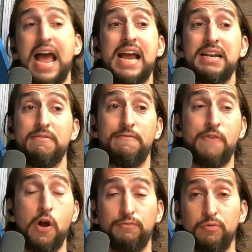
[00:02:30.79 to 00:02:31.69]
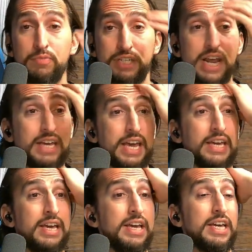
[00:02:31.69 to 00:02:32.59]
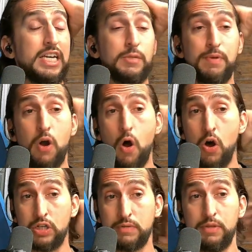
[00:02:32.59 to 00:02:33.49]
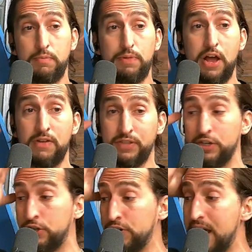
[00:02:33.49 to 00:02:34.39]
And far from stinking, he's been awesome in the playoffs this year.